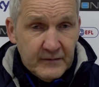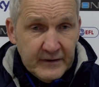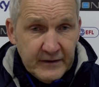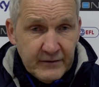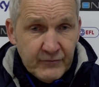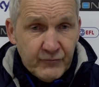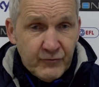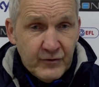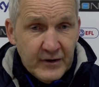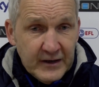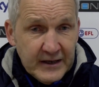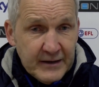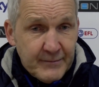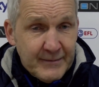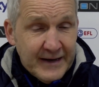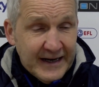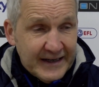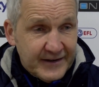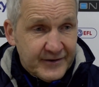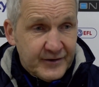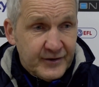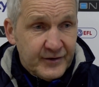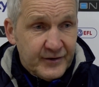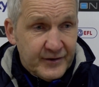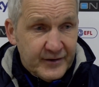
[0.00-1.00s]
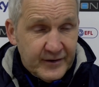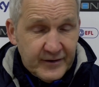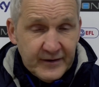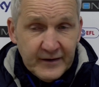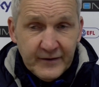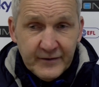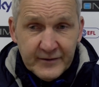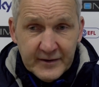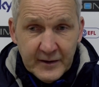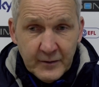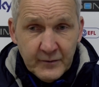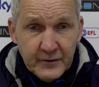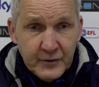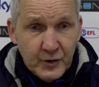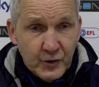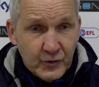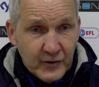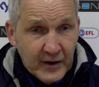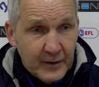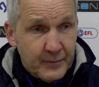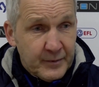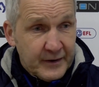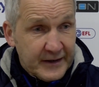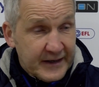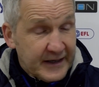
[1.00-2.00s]
really matters that if you're
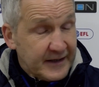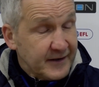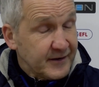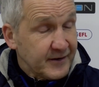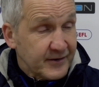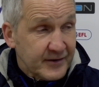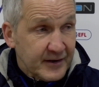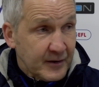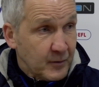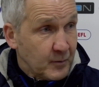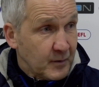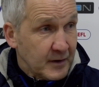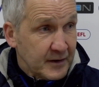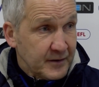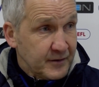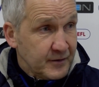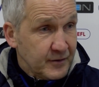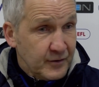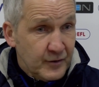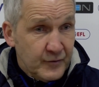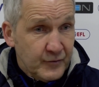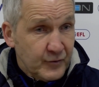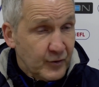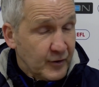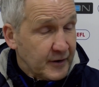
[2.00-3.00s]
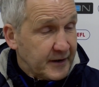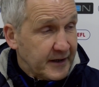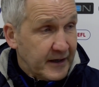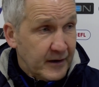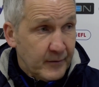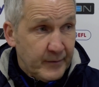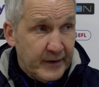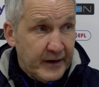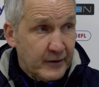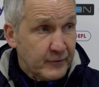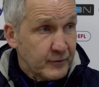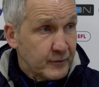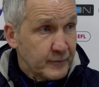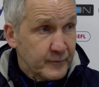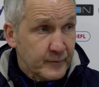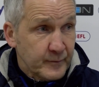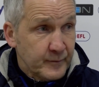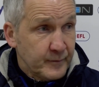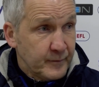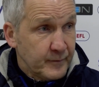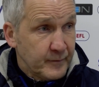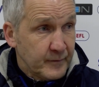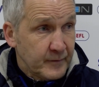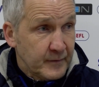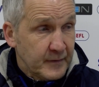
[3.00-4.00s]
up against someone, you've got to get the better of them.
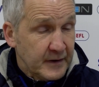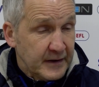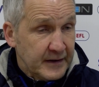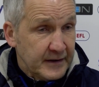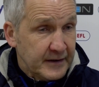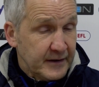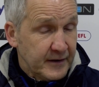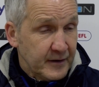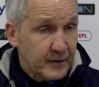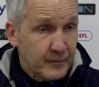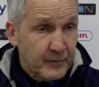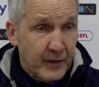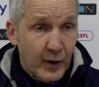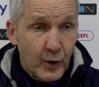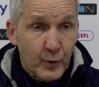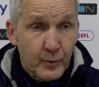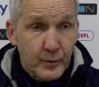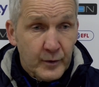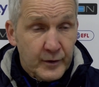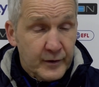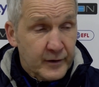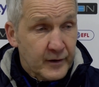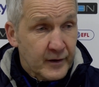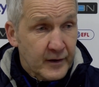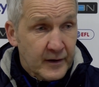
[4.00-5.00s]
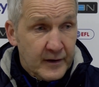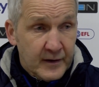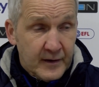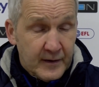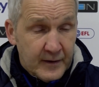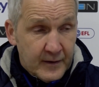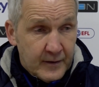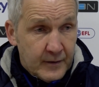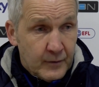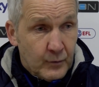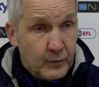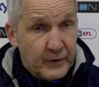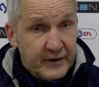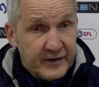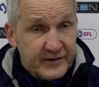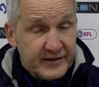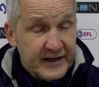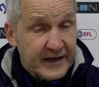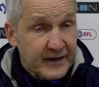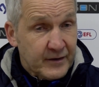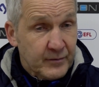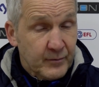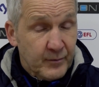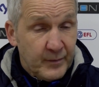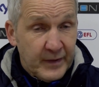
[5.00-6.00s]
And at the moment, we're
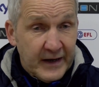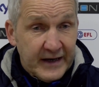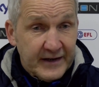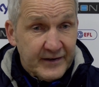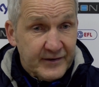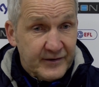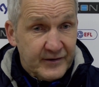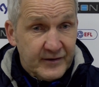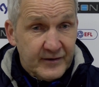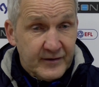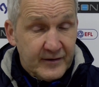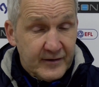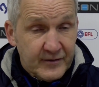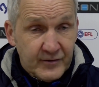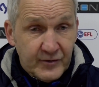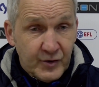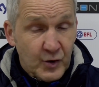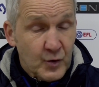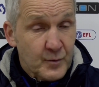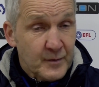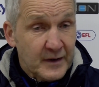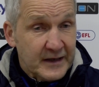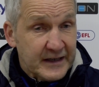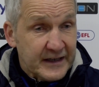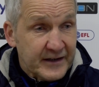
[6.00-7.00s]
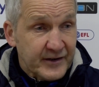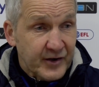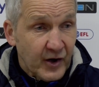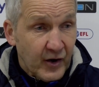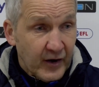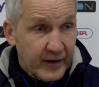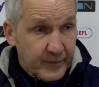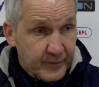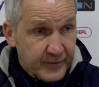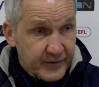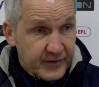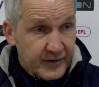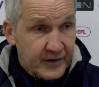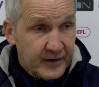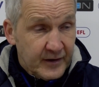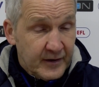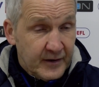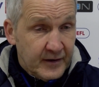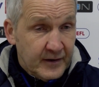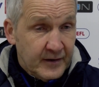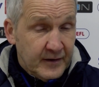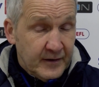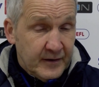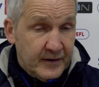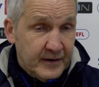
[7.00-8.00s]
second best too many times,
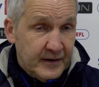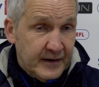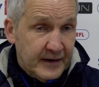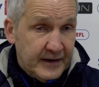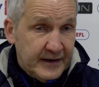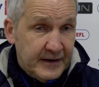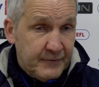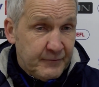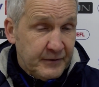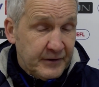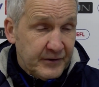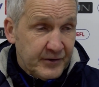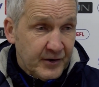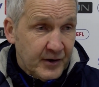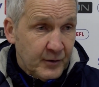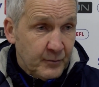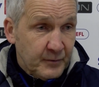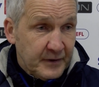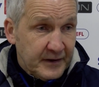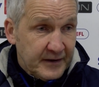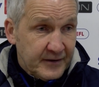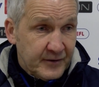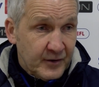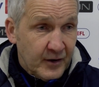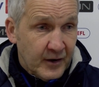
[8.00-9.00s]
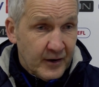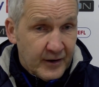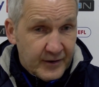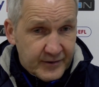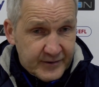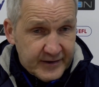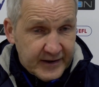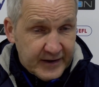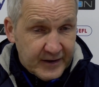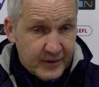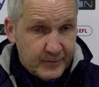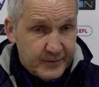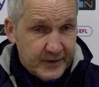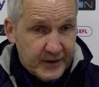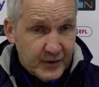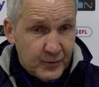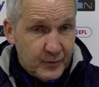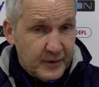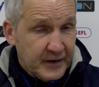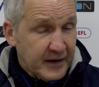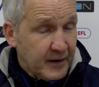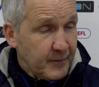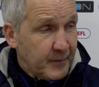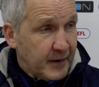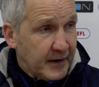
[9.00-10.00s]
and every time we are second best, we
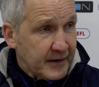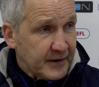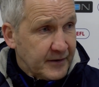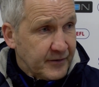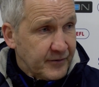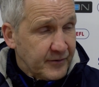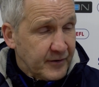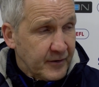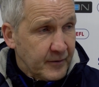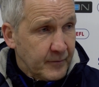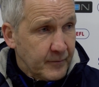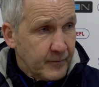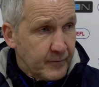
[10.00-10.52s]
get punished.